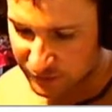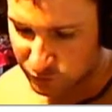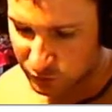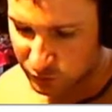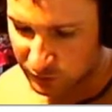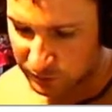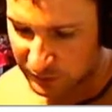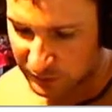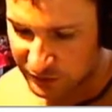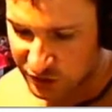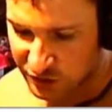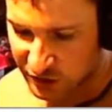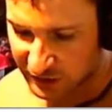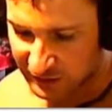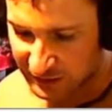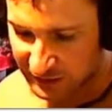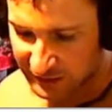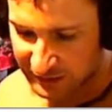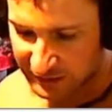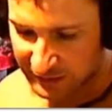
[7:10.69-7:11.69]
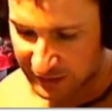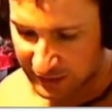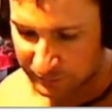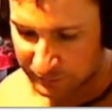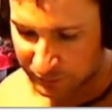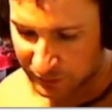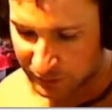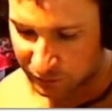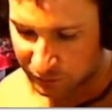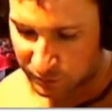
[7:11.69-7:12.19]
will apply chain lightning,
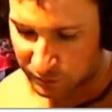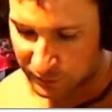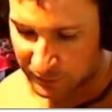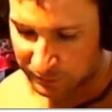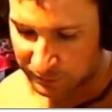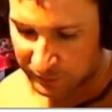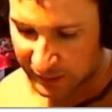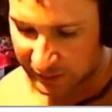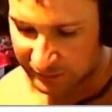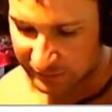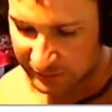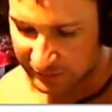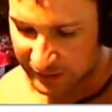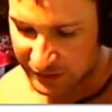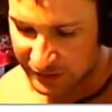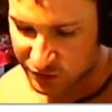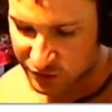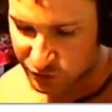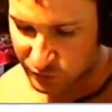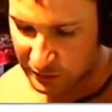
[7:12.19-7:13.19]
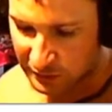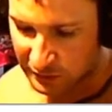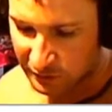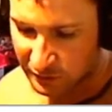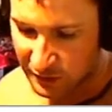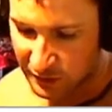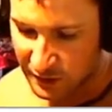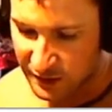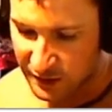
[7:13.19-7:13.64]
but it will apply backlash as well.